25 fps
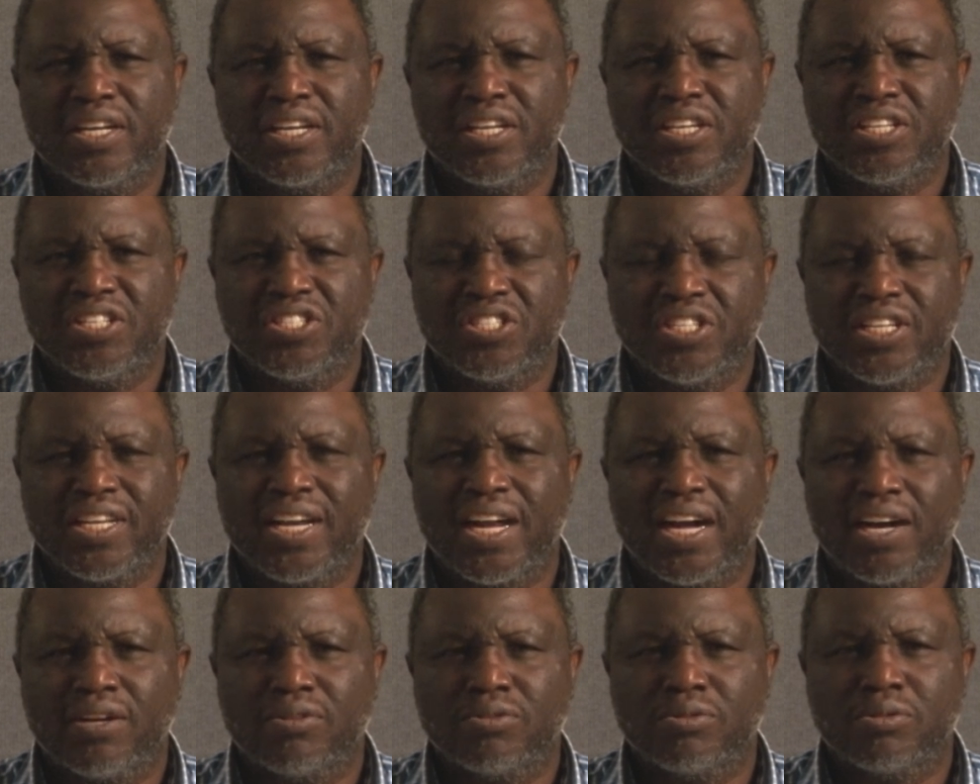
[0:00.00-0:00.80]
is seeing
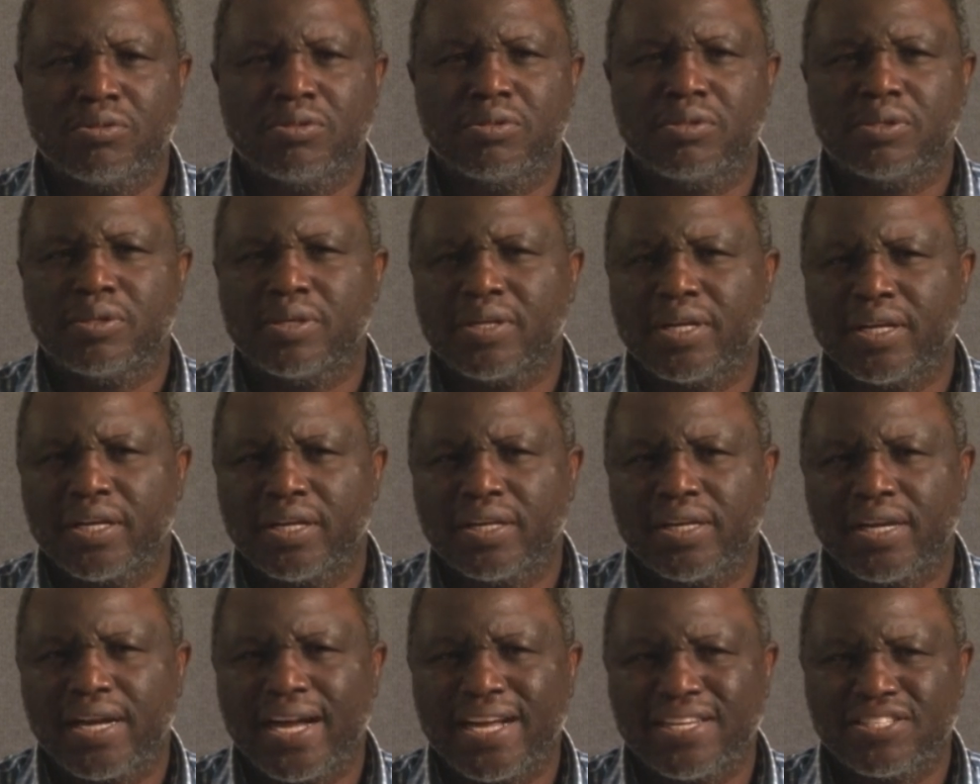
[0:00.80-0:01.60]
how to
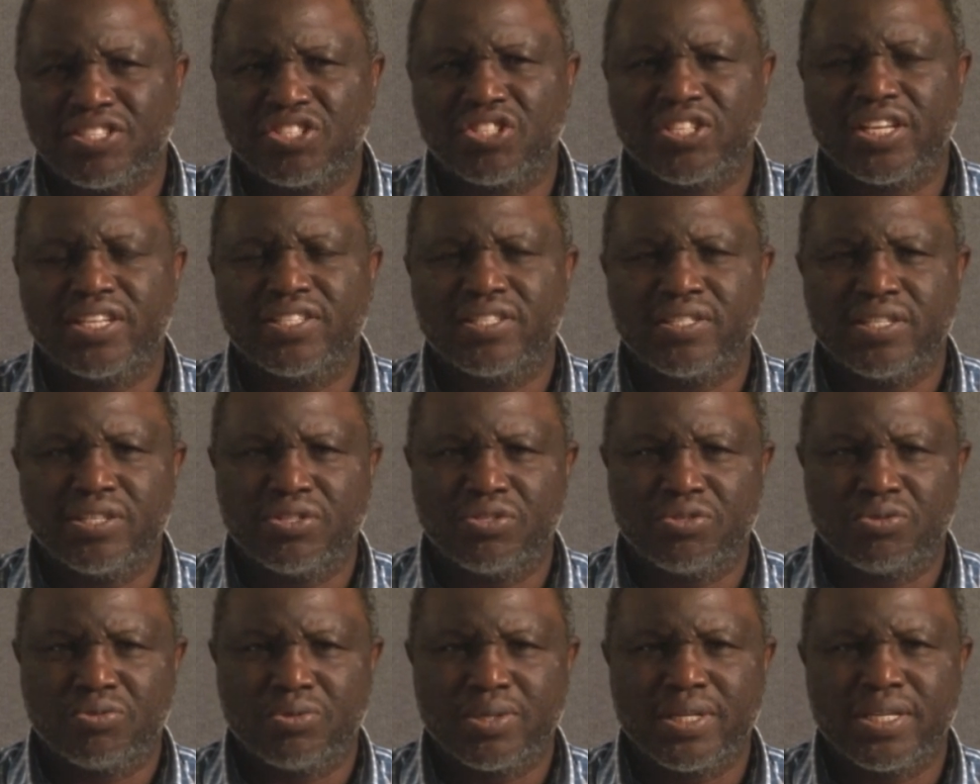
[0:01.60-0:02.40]
assess the
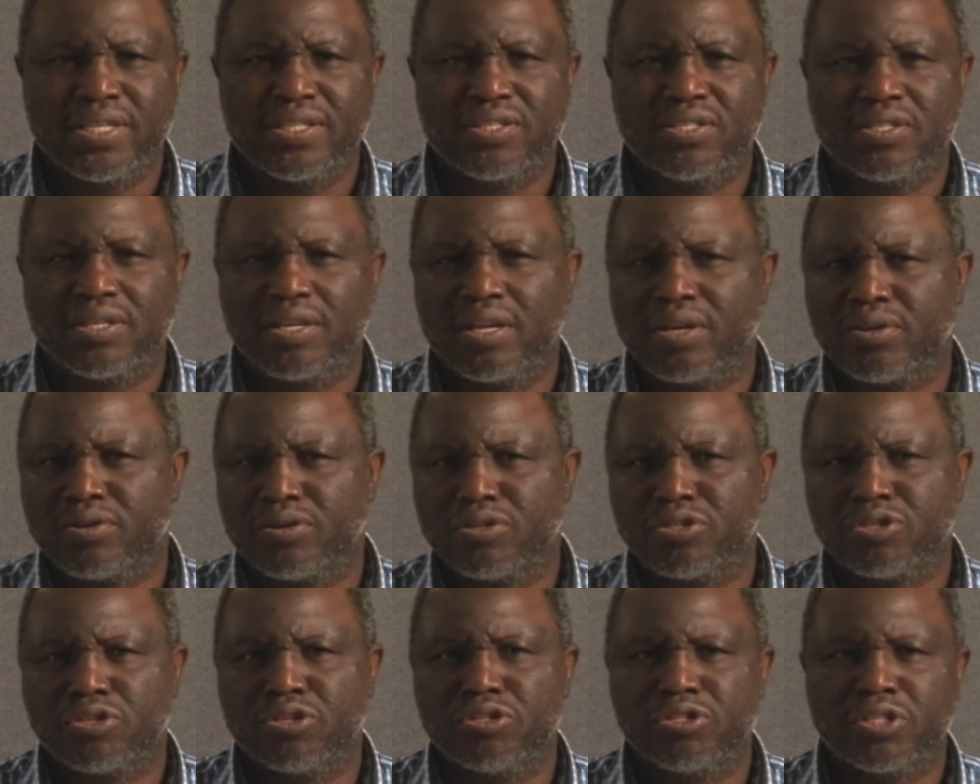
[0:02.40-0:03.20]
students'
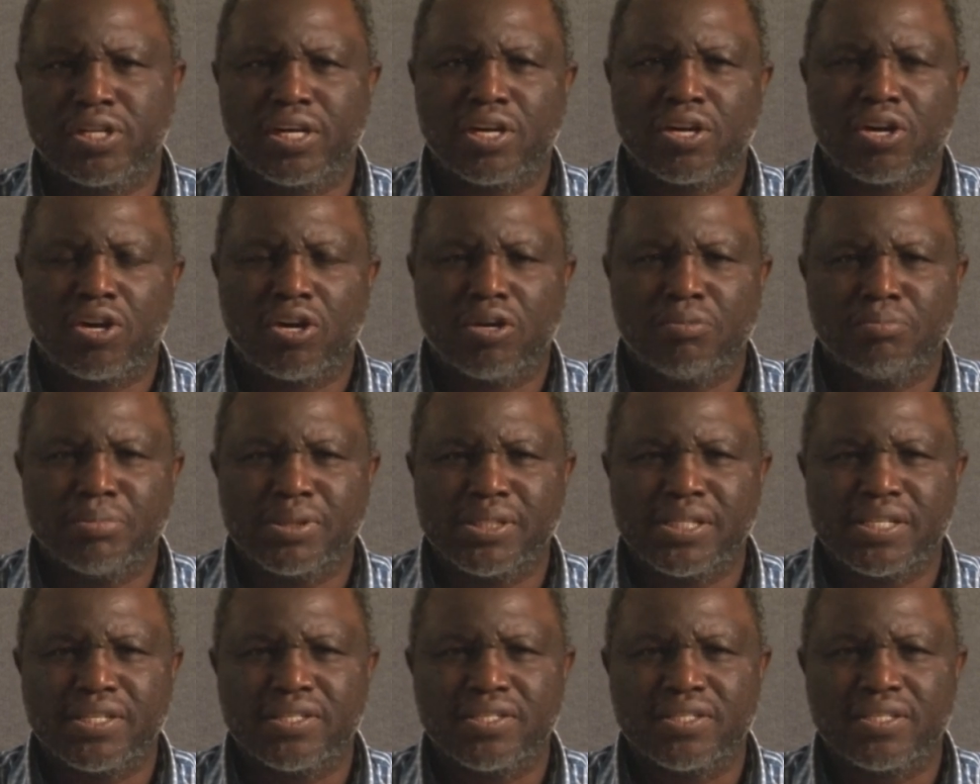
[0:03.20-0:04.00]
cross-cultural
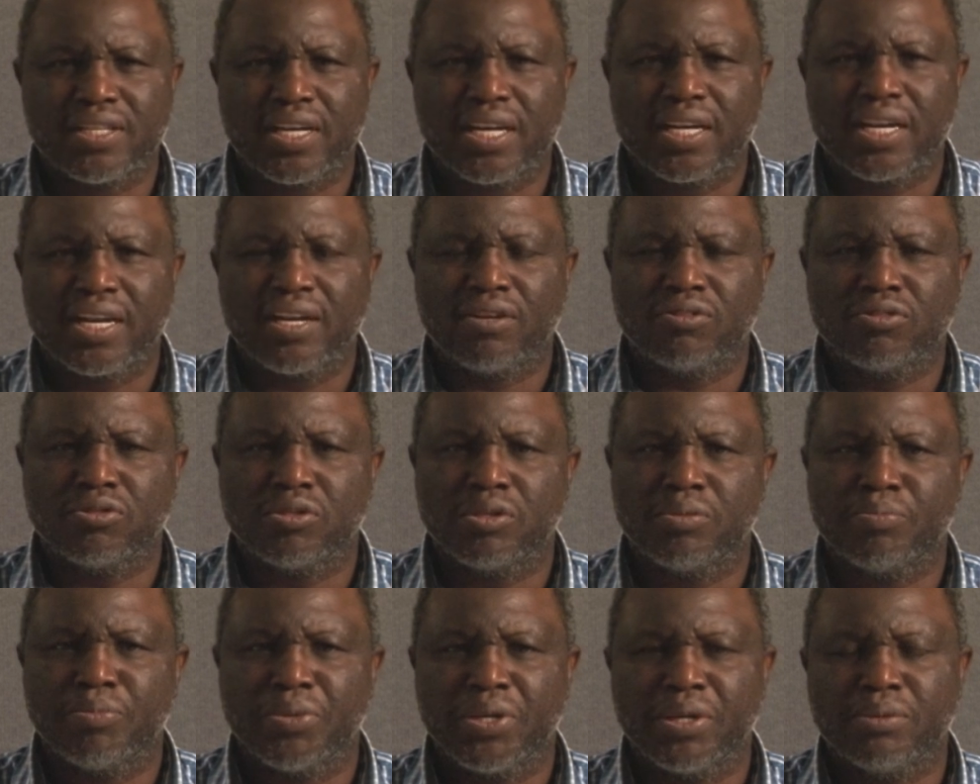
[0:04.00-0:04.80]
competence and how
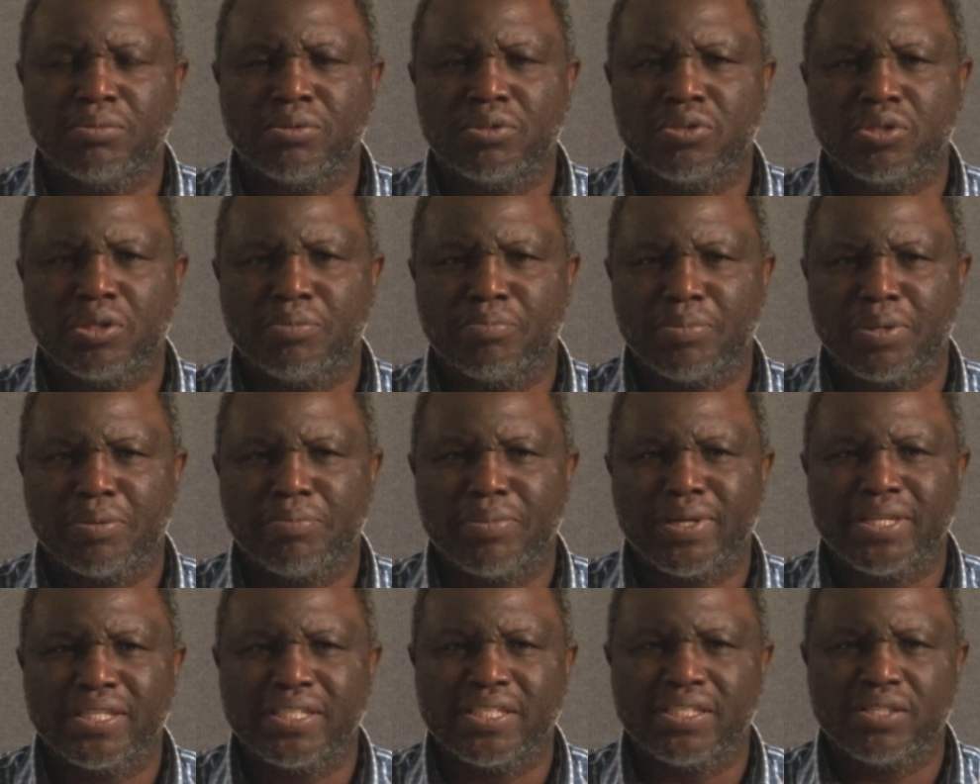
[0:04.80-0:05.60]
to be able to
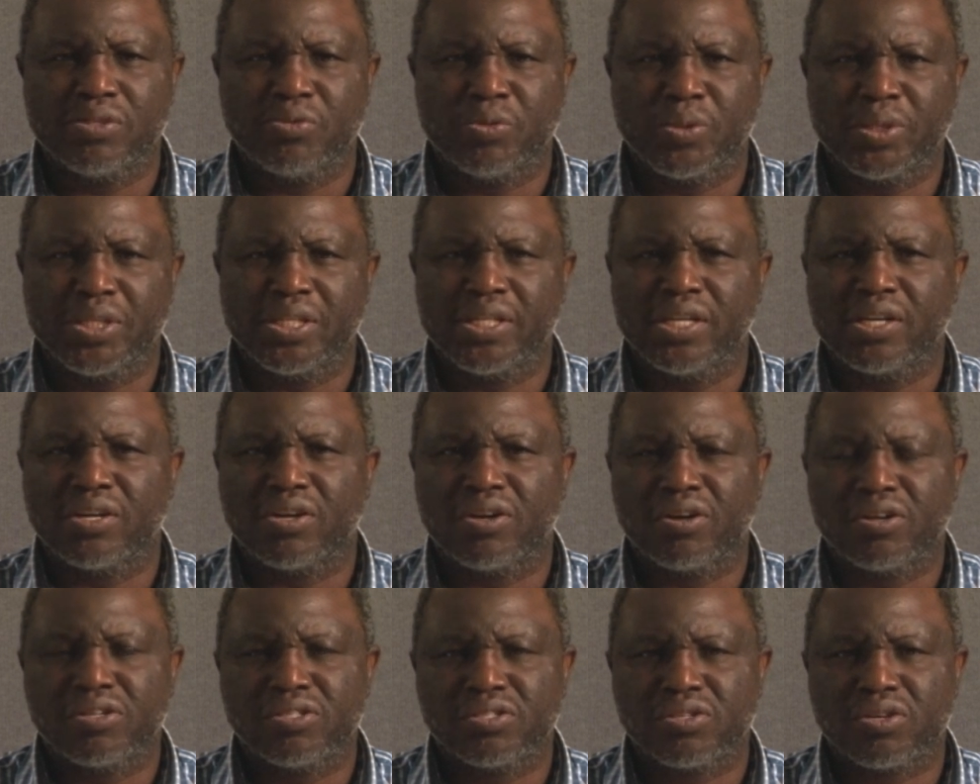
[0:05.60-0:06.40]
implement it within the
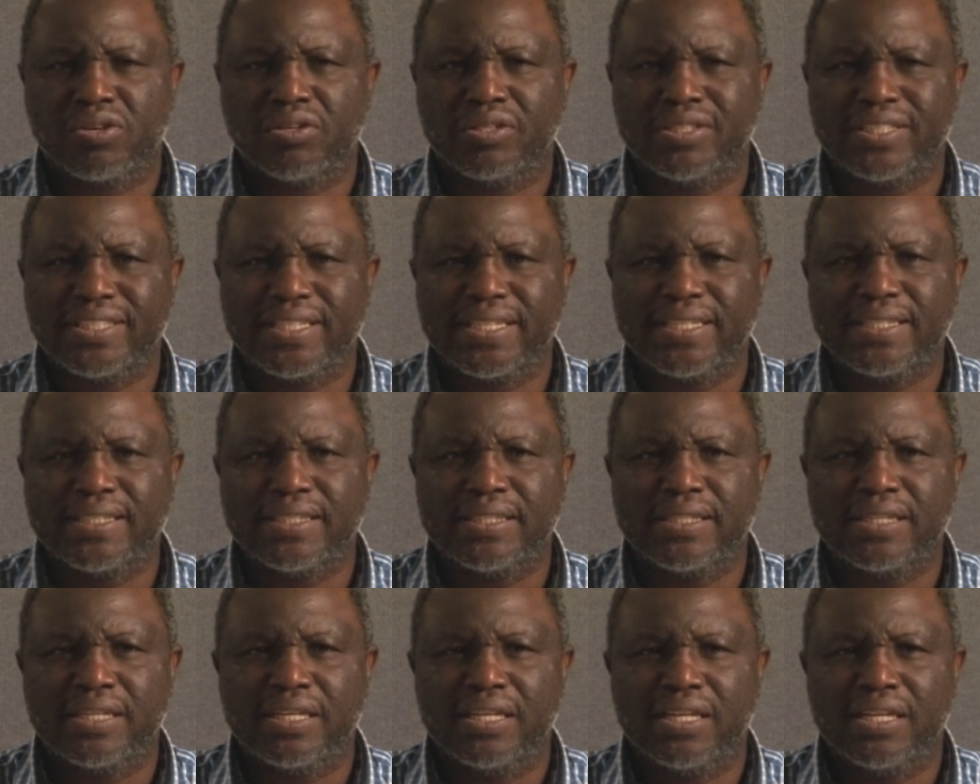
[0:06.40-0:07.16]
course content